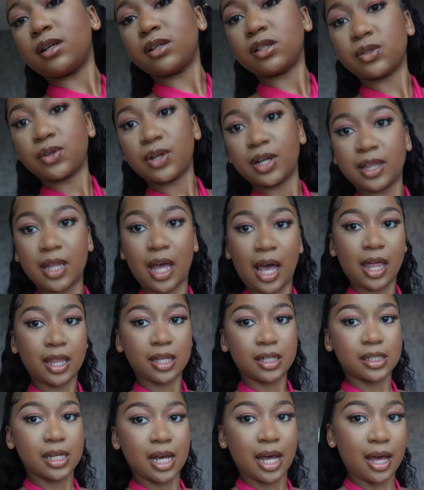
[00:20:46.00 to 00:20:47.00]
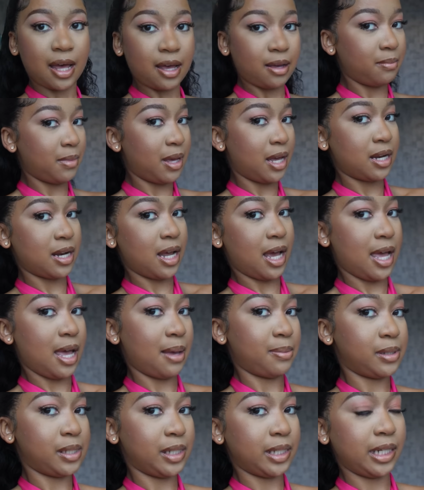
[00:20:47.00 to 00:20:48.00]
I was wearing the other time, and I
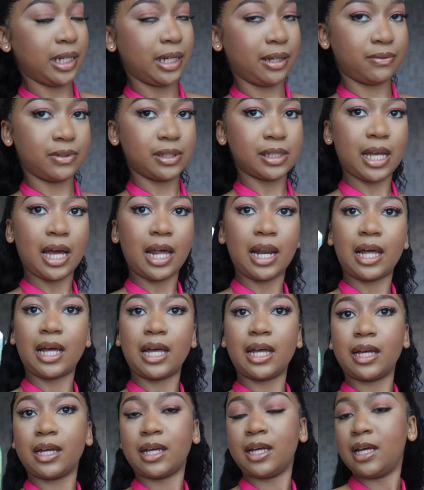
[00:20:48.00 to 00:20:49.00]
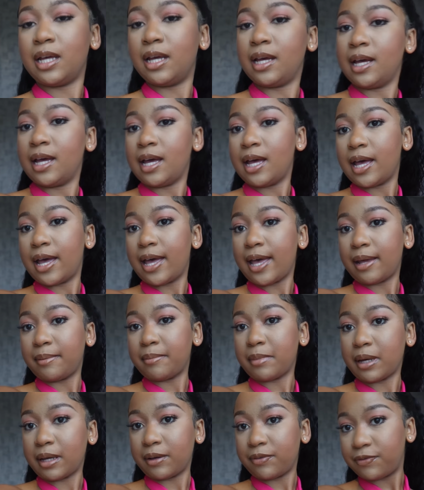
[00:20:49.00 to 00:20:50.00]
absolutely love this color. And
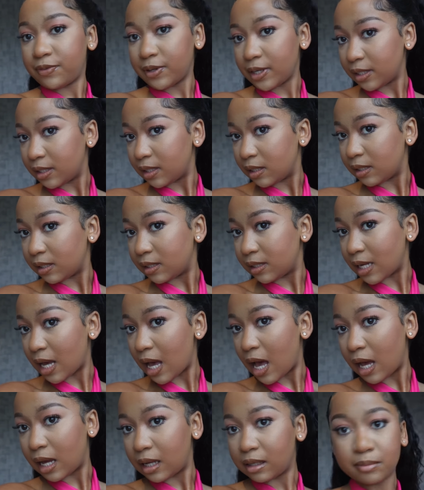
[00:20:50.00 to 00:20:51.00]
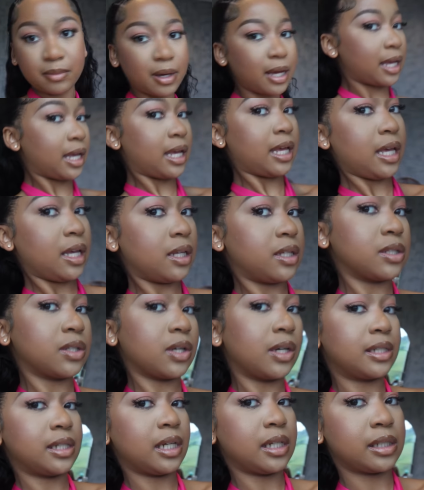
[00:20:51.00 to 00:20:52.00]
my face is done, my hair just
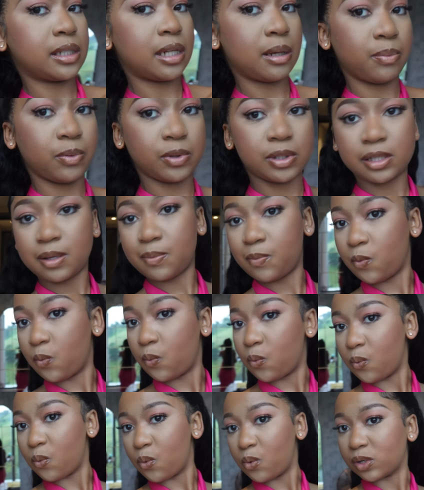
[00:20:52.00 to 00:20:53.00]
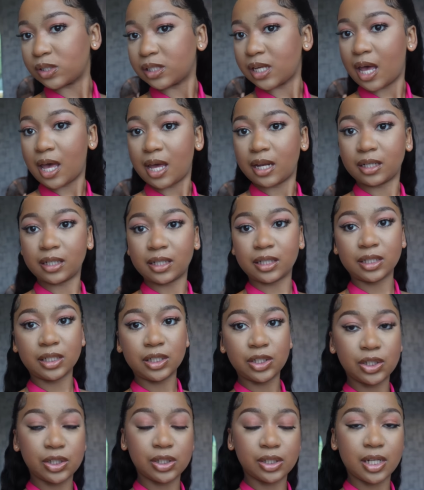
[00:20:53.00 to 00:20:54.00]
got touched up with some water and
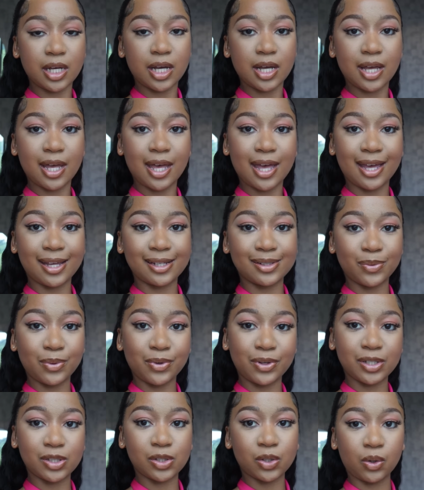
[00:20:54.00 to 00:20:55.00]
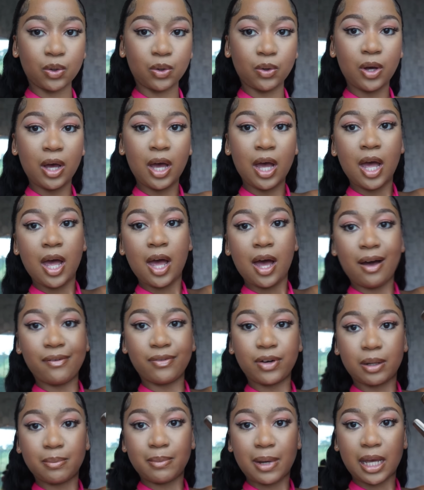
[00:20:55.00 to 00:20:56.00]
conditioner, and we're ready to go. I've
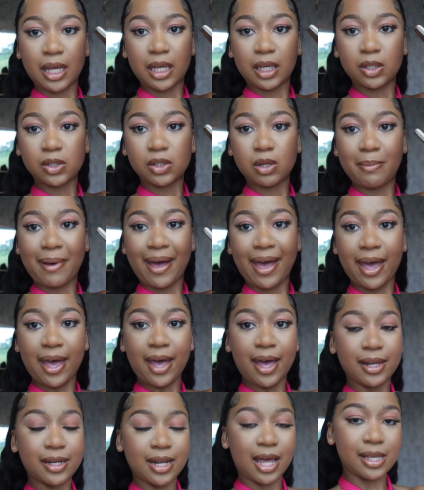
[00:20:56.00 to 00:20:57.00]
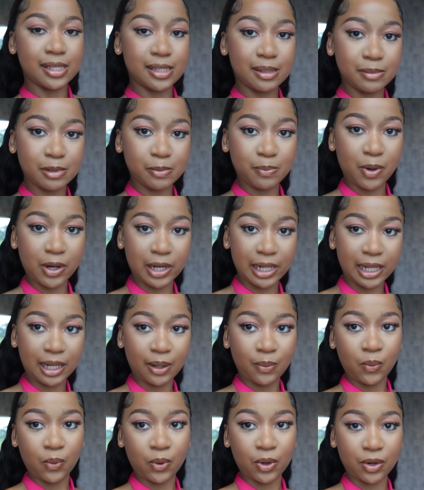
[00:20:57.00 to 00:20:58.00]
got my heels on my hand and some
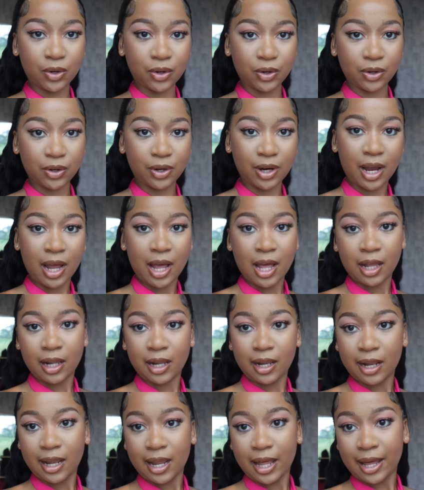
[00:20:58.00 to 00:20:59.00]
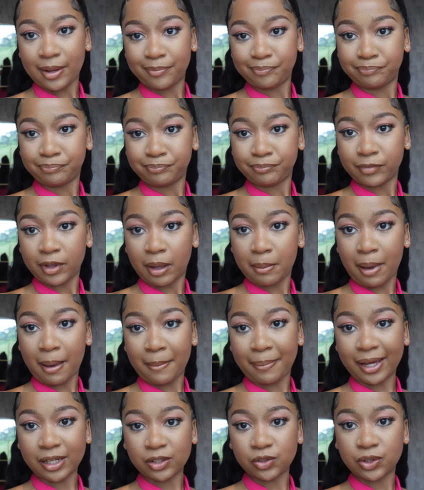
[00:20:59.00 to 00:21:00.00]
sparkling water. My
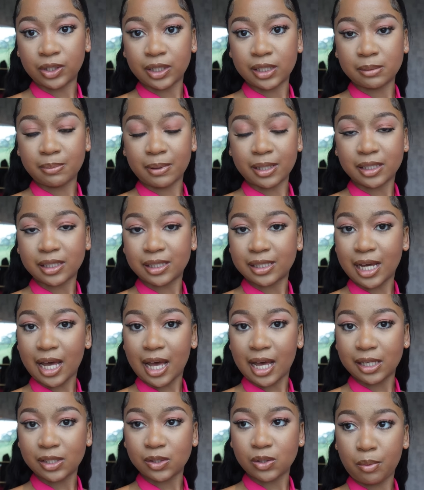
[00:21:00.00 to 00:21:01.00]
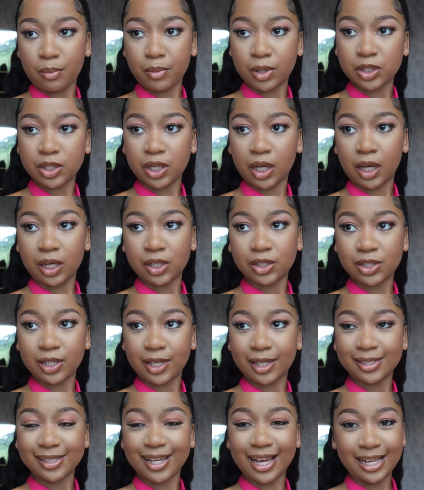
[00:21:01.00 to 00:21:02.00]
battery is about to die, I'm gonna change
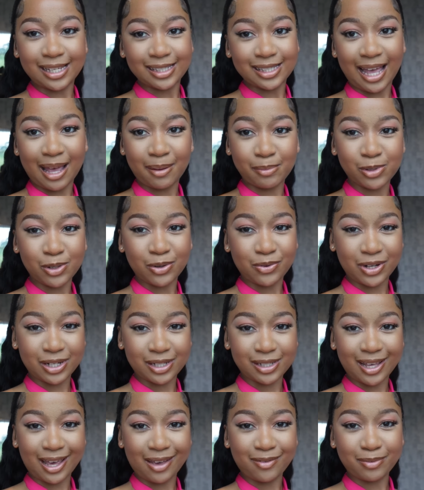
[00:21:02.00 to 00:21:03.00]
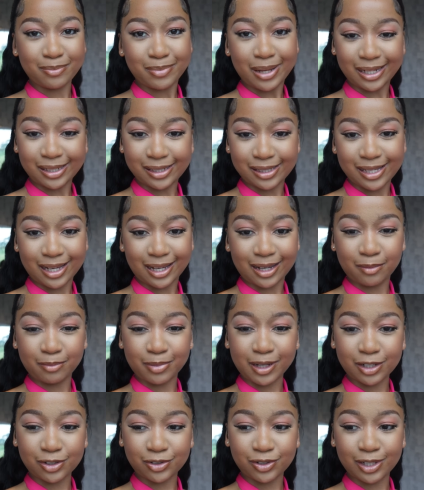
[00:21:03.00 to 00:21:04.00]
it. Guys, I'm so ready. I even packed a second
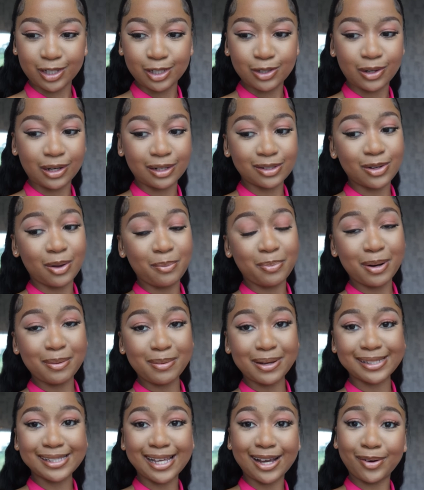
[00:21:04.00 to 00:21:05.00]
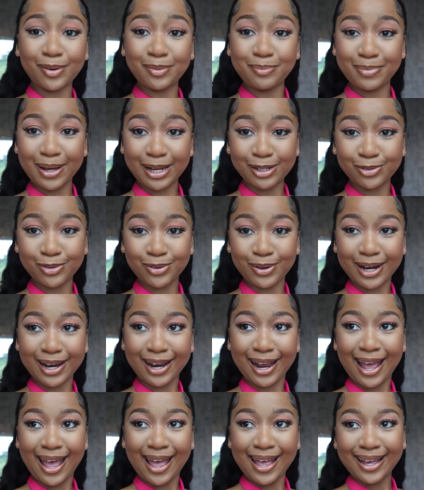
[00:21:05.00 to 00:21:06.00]
battery, so let's go put on my second battery
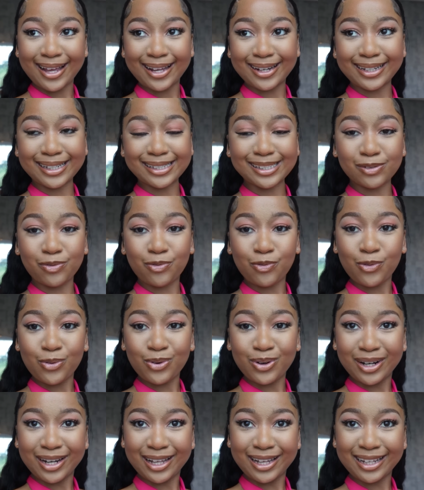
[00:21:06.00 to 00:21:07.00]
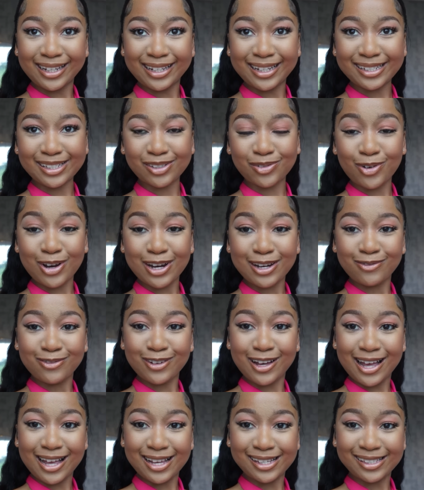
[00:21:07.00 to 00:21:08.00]
that is full, it is ready for
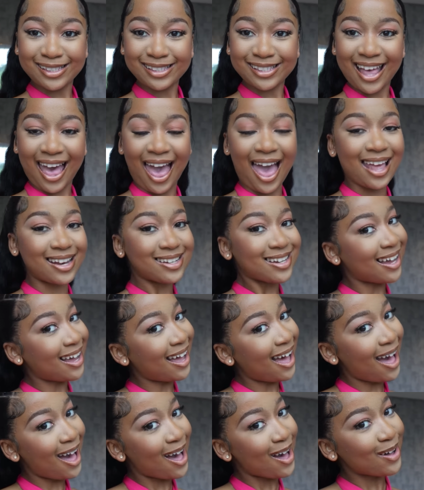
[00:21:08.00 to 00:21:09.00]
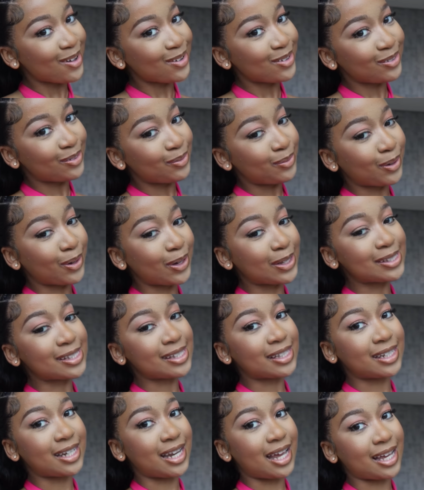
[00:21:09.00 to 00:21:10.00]
us, and go. We're going to
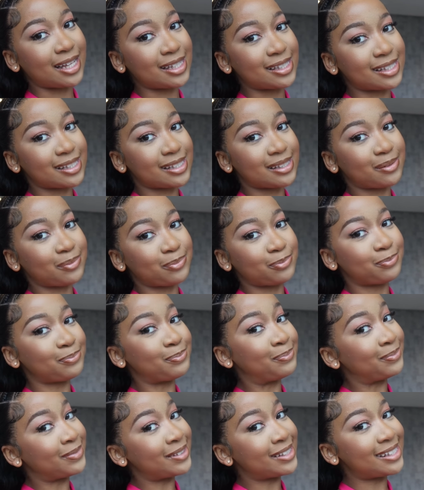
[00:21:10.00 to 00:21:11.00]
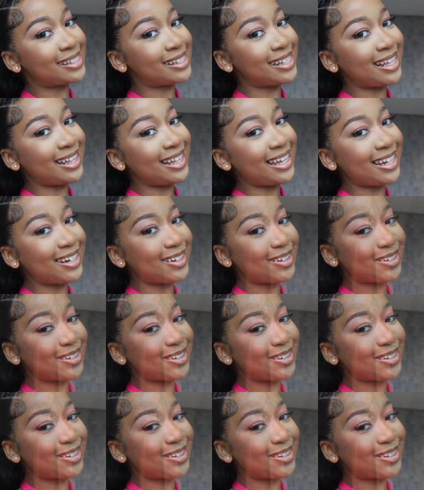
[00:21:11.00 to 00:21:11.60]
the nines. See you later.